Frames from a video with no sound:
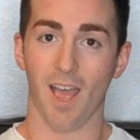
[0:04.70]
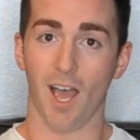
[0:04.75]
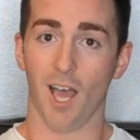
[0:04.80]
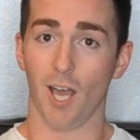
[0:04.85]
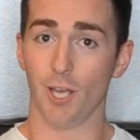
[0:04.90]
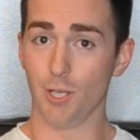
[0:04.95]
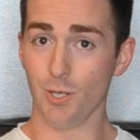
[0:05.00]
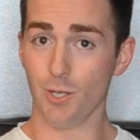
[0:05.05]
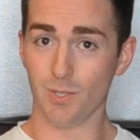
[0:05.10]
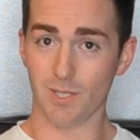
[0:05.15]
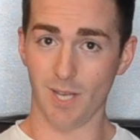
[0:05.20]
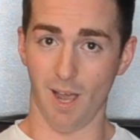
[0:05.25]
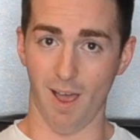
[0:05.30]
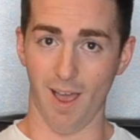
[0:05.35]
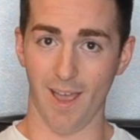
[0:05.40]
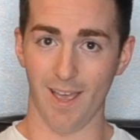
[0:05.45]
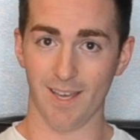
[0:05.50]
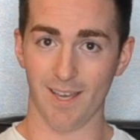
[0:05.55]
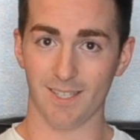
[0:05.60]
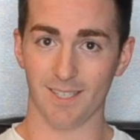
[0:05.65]
Are you
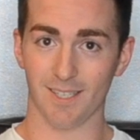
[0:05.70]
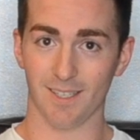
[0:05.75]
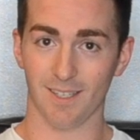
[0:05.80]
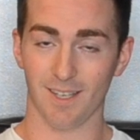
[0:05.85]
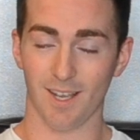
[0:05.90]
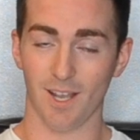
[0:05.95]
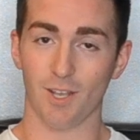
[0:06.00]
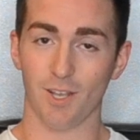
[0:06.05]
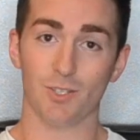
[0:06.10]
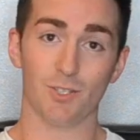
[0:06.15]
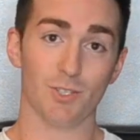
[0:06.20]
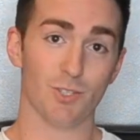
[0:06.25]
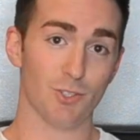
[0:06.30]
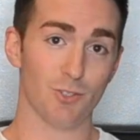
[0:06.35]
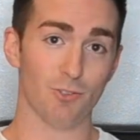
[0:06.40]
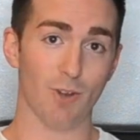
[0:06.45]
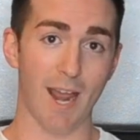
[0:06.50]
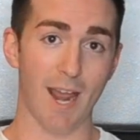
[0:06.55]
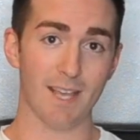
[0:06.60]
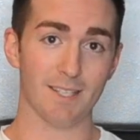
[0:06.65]
tired,
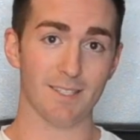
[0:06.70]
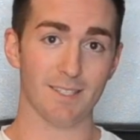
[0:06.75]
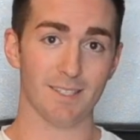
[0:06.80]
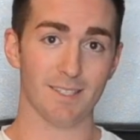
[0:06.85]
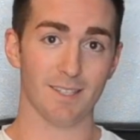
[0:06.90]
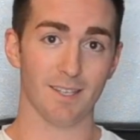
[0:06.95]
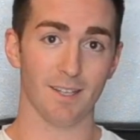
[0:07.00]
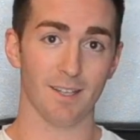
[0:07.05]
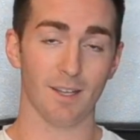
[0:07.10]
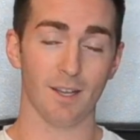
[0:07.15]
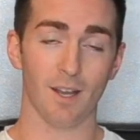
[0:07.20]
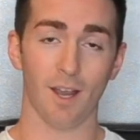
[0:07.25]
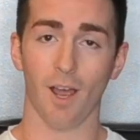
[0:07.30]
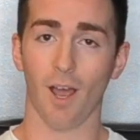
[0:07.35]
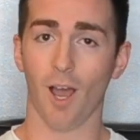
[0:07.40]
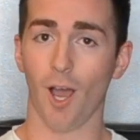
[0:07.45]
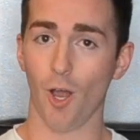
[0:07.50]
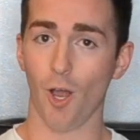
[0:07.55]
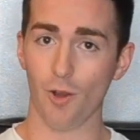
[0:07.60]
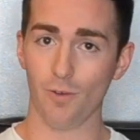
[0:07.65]
stressed,
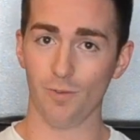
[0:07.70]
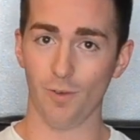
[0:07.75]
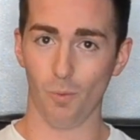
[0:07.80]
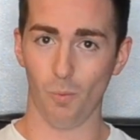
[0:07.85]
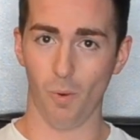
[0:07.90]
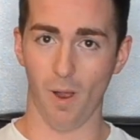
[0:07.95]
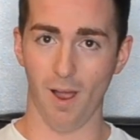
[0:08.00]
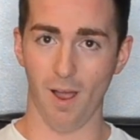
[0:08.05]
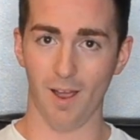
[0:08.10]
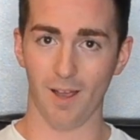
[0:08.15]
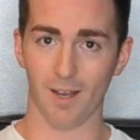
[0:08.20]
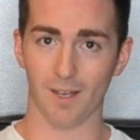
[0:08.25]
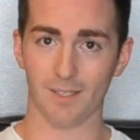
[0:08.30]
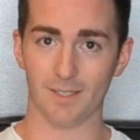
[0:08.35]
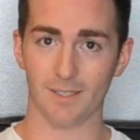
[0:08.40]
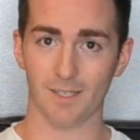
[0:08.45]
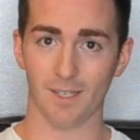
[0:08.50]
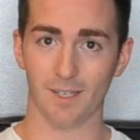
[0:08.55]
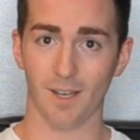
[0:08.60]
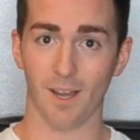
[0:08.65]

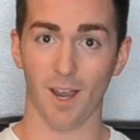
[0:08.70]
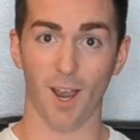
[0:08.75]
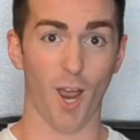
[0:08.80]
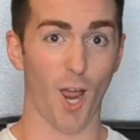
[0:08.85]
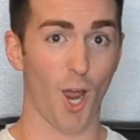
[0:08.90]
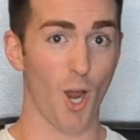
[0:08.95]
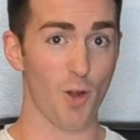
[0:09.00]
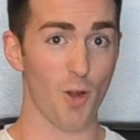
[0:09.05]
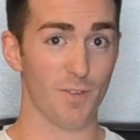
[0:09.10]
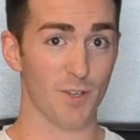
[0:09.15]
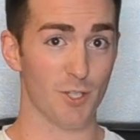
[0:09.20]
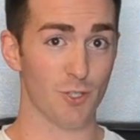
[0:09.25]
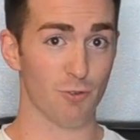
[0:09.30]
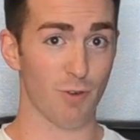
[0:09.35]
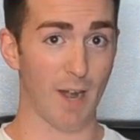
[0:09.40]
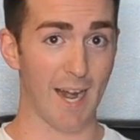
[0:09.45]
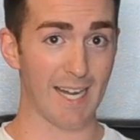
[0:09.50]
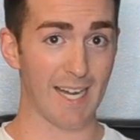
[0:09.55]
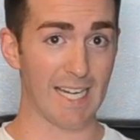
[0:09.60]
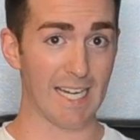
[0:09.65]
overworked,
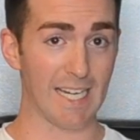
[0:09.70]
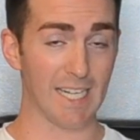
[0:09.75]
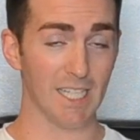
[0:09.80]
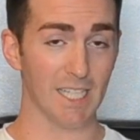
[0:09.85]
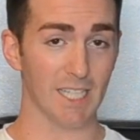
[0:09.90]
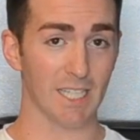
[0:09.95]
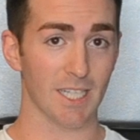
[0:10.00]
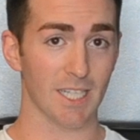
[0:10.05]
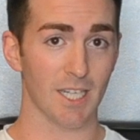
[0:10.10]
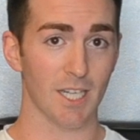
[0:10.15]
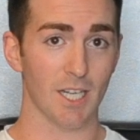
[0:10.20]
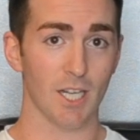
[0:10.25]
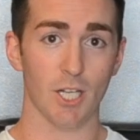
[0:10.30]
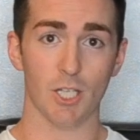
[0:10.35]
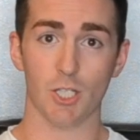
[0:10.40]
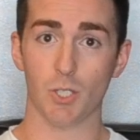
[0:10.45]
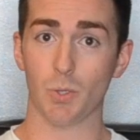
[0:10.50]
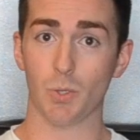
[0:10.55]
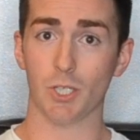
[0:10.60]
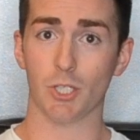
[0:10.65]
overtraining,
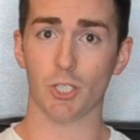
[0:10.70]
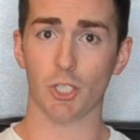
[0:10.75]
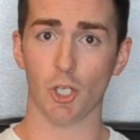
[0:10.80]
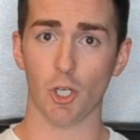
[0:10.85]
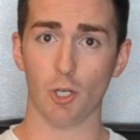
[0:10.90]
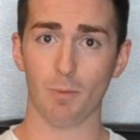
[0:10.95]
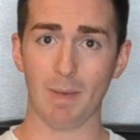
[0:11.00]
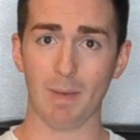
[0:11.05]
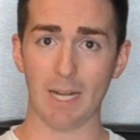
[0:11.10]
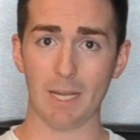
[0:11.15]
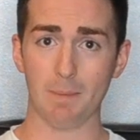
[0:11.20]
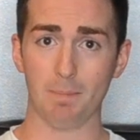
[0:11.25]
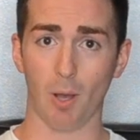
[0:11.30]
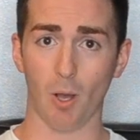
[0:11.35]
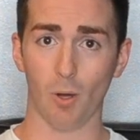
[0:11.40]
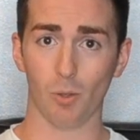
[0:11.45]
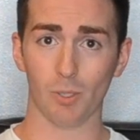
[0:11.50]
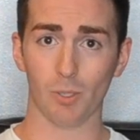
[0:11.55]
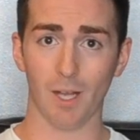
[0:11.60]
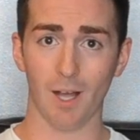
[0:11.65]
doing too many
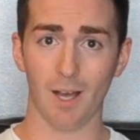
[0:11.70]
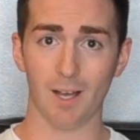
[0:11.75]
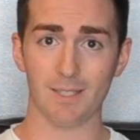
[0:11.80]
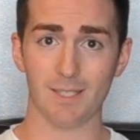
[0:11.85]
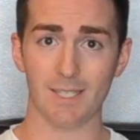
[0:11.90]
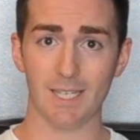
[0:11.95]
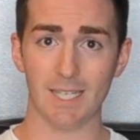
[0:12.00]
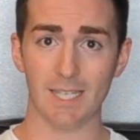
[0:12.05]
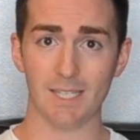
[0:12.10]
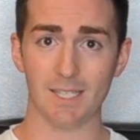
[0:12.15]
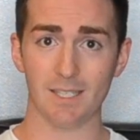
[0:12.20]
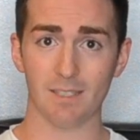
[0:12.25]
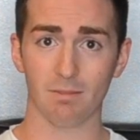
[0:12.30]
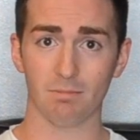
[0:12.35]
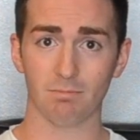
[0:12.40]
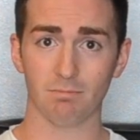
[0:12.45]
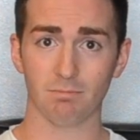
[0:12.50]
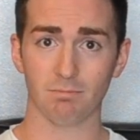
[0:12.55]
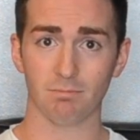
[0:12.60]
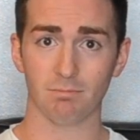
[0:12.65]
pole classes?
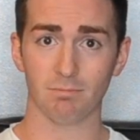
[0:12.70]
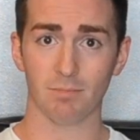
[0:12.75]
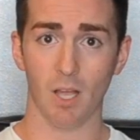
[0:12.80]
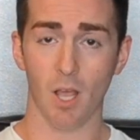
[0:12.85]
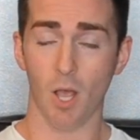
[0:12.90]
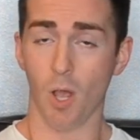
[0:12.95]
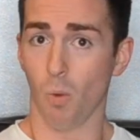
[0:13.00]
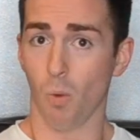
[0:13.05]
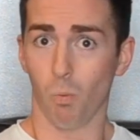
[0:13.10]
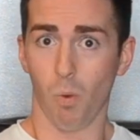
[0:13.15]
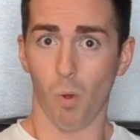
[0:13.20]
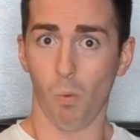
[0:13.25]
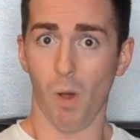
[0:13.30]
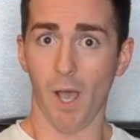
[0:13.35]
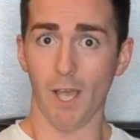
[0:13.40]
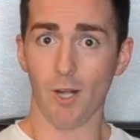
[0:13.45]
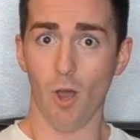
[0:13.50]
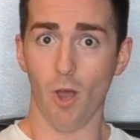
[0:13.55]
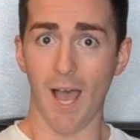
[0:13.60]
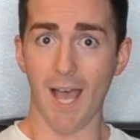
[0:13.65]
Well,
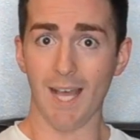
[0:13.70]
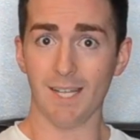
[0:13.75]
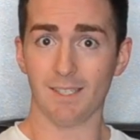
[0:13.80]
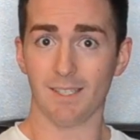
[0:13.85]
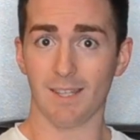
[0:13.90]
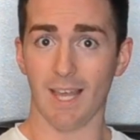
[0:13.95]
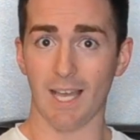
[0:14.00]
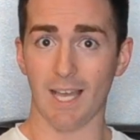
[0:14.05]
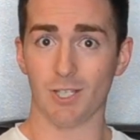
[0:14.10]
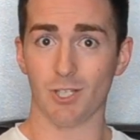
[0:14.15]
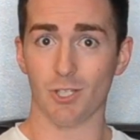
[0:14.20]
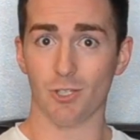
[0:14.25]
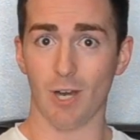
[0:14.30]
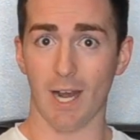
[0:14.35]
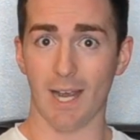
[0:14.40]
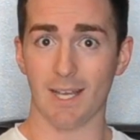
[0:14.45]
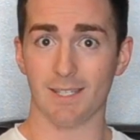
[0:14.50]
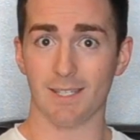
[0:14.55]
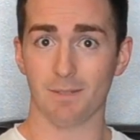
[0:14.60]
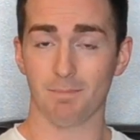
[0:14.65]
why not add to that
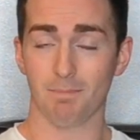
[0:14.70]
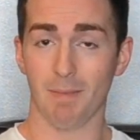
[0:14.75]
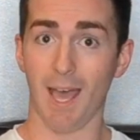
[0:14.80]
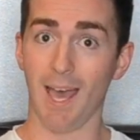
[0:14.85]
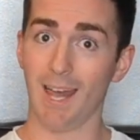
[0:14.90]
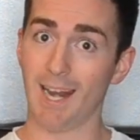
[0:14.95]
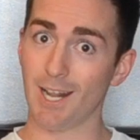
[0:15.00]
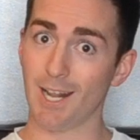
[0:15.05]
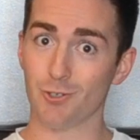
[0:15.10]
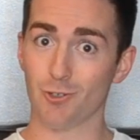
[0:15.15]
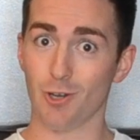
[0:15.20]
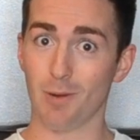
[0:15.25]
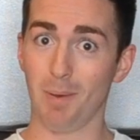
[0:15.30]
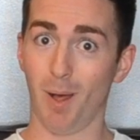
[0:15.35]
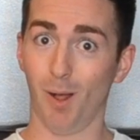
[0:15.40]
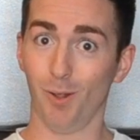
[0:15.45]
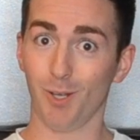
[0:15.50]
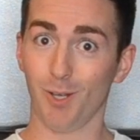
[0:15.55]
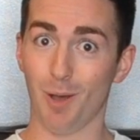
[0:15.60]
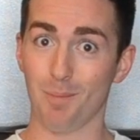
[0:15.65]
stress and enter a
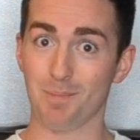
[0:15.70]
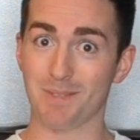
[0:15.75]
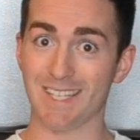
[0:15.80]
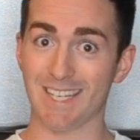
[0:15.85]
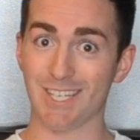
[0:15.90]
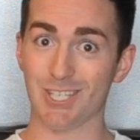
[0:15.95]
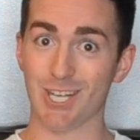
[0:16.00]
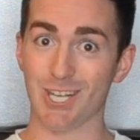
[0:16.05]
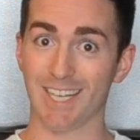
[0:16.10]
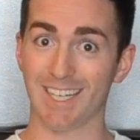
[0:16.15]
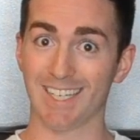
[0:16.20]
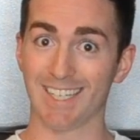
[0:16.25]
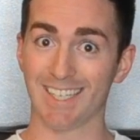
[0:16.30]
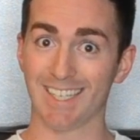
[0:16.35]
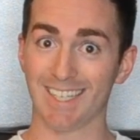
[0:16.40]
pole competition?